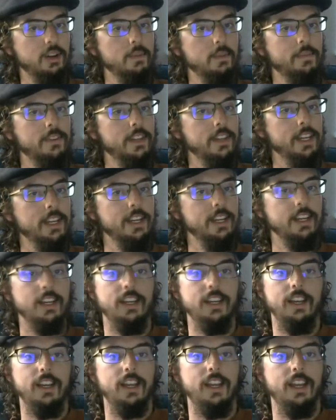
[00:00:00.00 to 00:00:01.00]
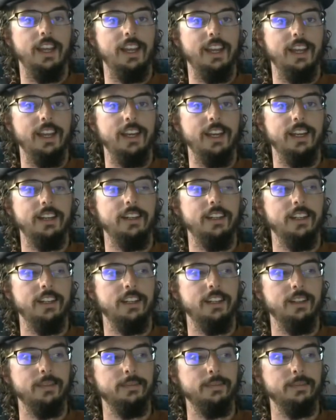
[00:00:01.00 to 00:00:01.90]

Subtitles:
hopefully. And